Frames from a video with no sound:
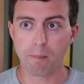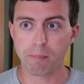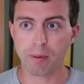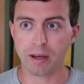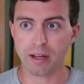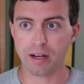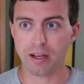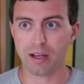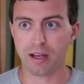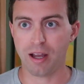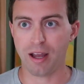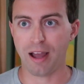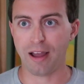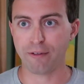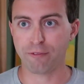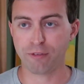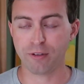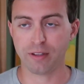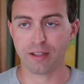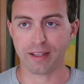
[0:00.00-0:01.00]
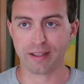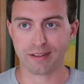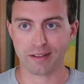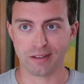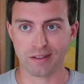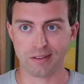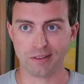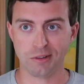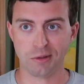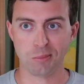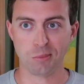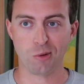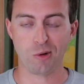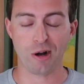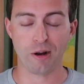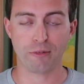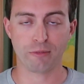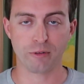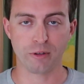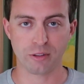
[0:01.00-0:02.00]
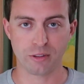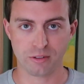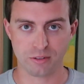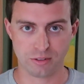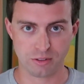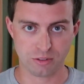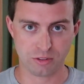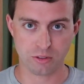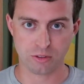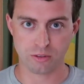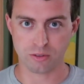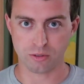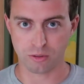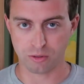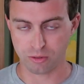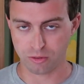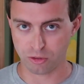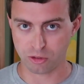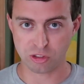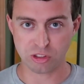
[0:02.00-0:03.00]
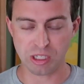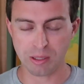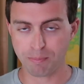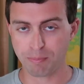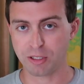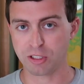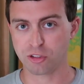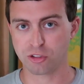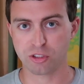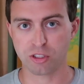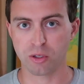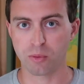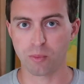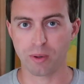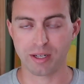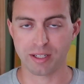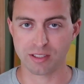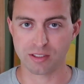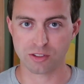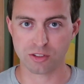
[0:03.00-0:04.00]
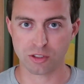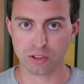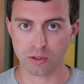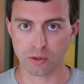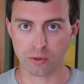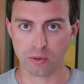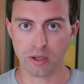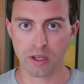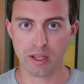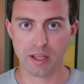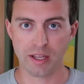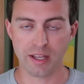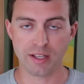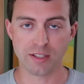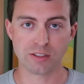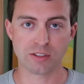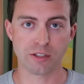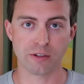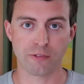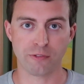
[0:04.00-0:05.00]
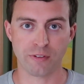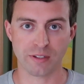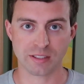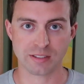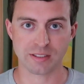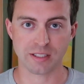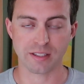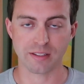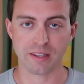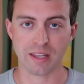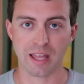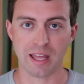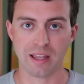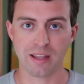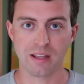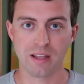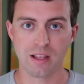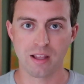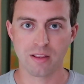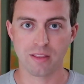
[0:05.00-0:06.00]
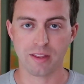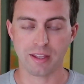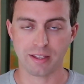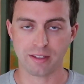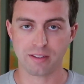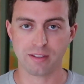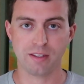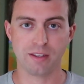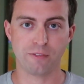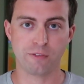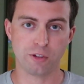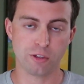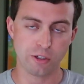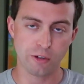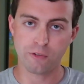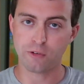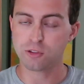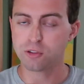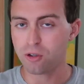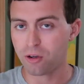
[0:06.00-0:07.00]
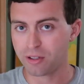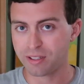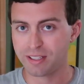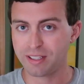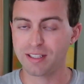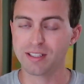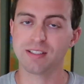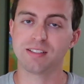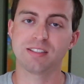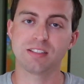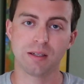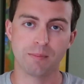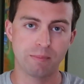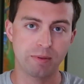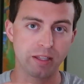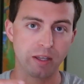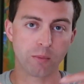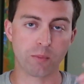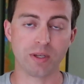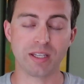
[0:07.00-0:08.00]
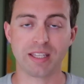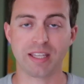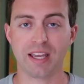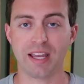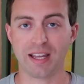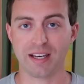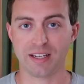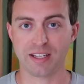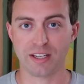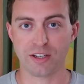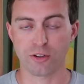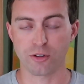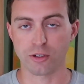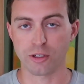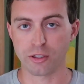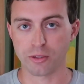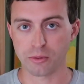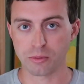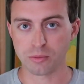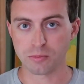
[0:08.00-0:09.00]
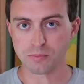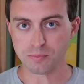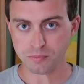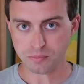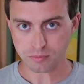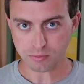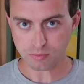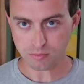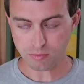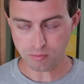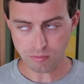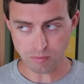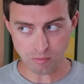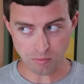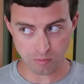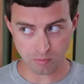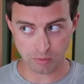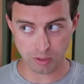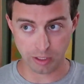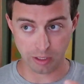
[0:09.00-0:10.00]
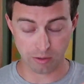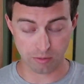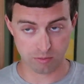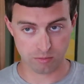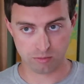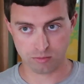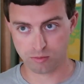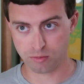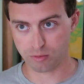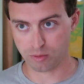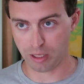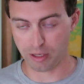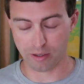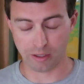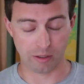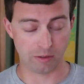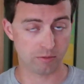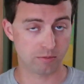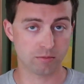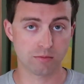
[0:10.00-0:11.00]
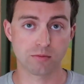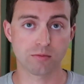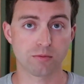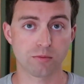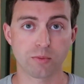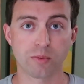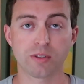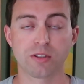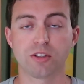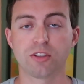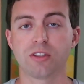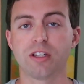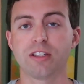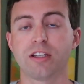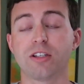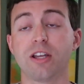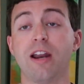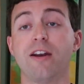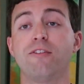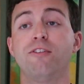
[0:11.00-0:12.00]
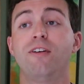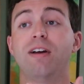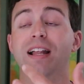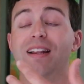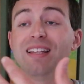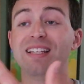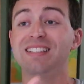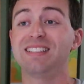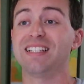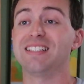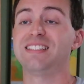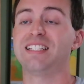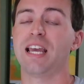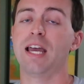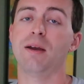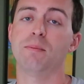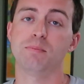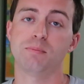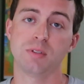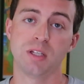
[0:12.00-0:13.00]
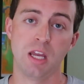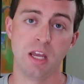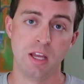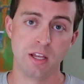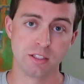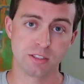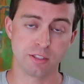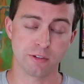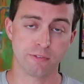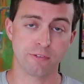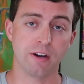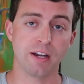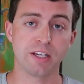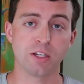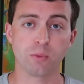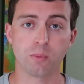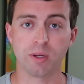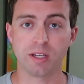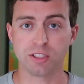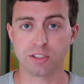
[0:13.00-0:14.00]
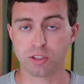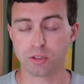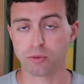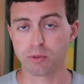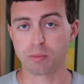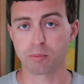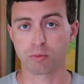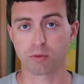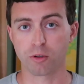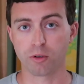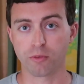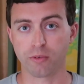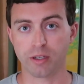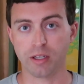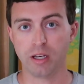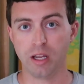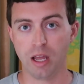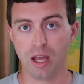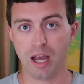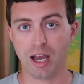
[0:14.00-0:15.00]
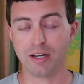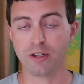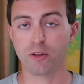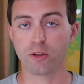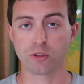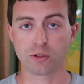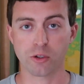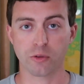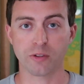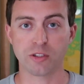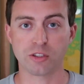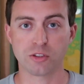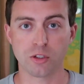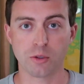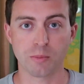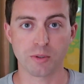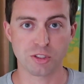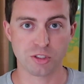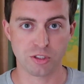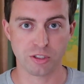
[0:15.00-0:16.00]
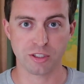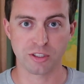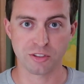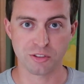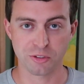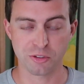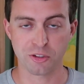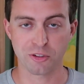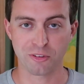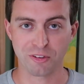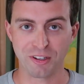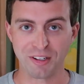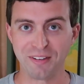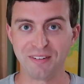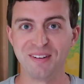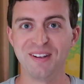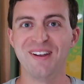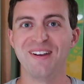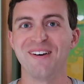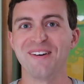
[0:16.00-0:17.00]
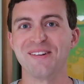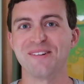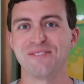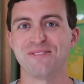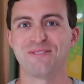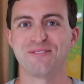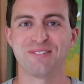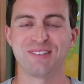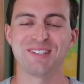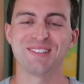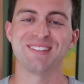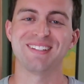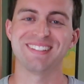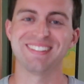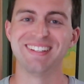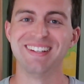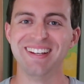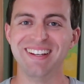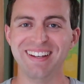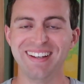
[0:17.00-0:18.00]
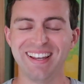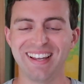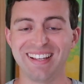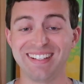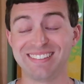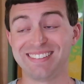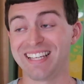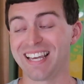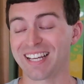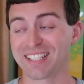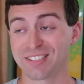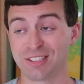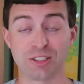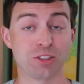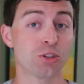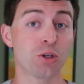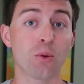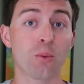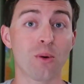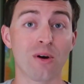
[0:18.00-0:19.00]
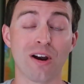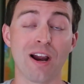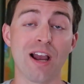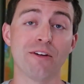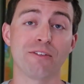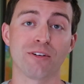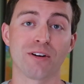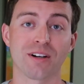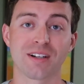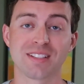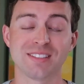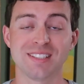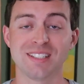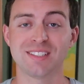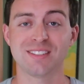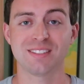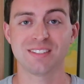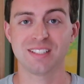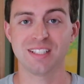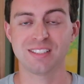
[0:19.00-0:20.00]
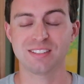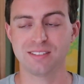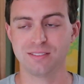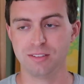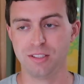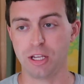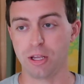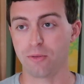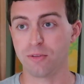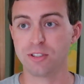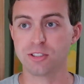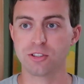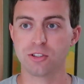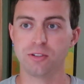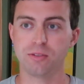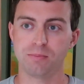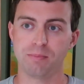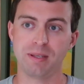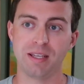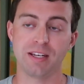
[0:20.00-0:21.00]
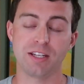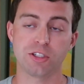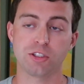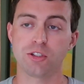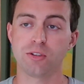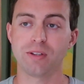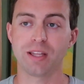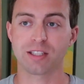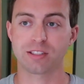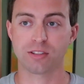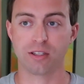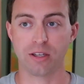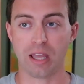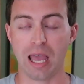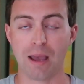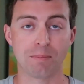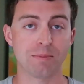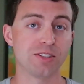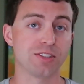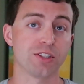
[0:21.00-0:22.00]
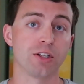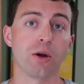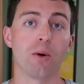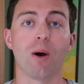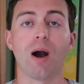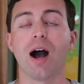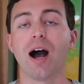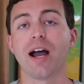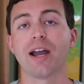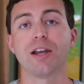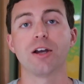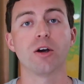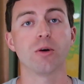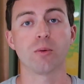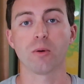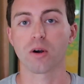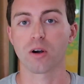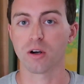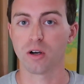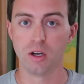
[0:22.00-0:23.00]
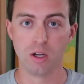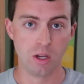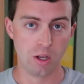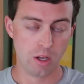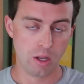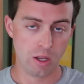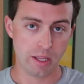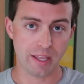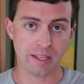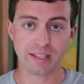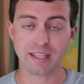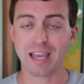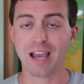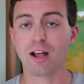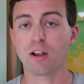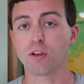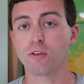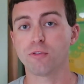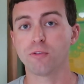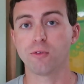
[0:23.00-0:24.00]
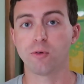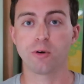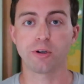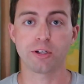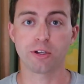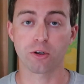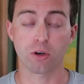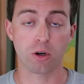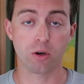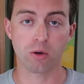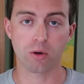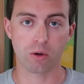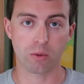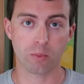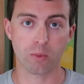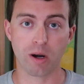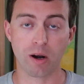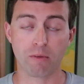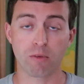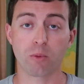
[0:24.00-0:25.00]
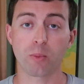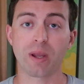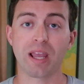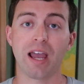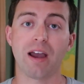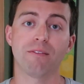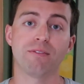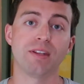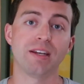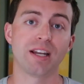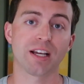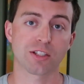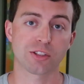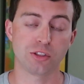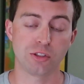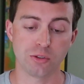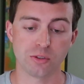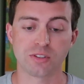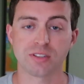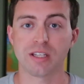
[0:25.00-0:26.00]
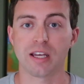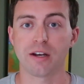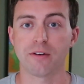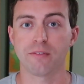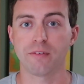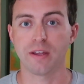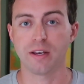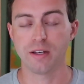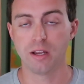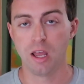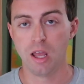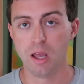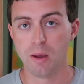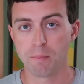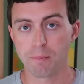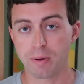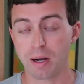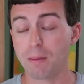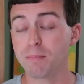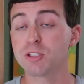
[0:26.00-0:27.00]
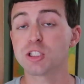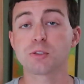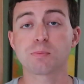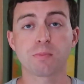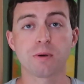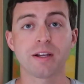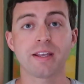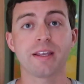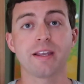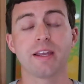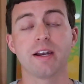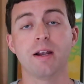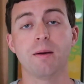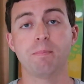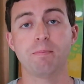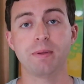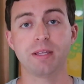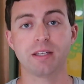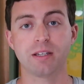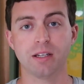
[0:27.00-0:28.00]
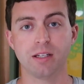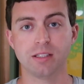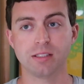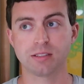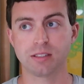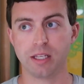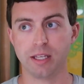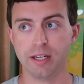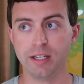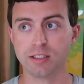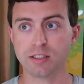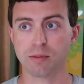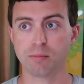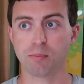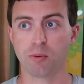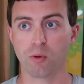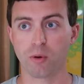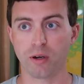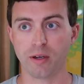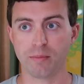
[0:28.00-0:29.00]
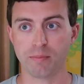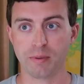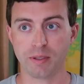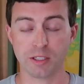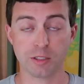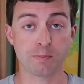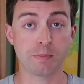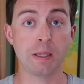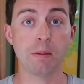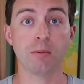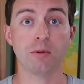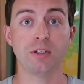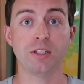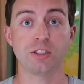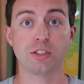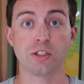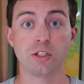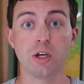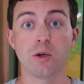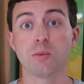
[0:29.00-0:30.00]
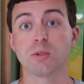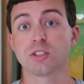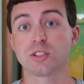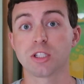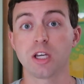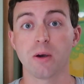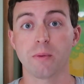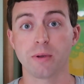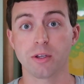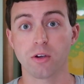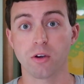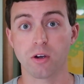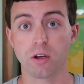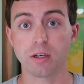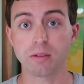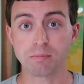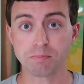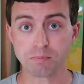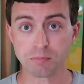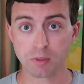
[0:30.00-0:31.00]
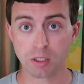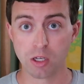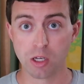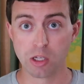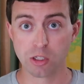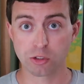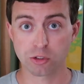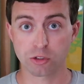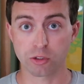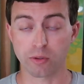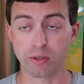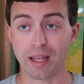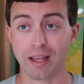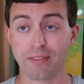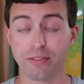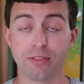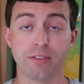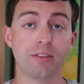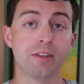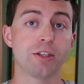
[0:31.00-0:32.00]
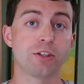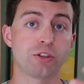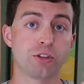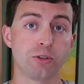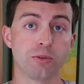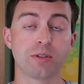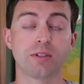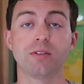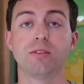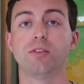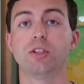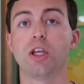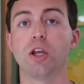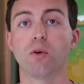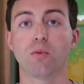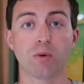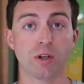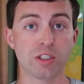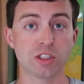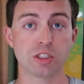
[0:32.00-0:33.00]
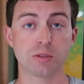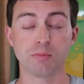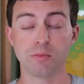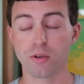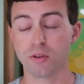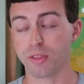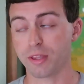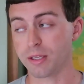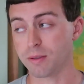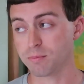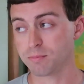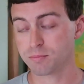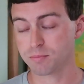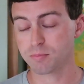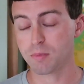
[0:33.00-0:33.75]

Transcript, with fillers: But I feel like a little more effort or something should have went into fixing that. Like, if you're talking into something and we can't hear you, you know, I don't know. We gotta at least attempt to find a way to improve it. I know there's only so much you can do. You're on a field in Texas or wherever, because this you know, this could be an issue that happens in Ohio or in California or wherever we have the next USAT event. But I'm just bringing it up because it is important, because people need to know what's going on so that this shoot, you know, runs smoothly.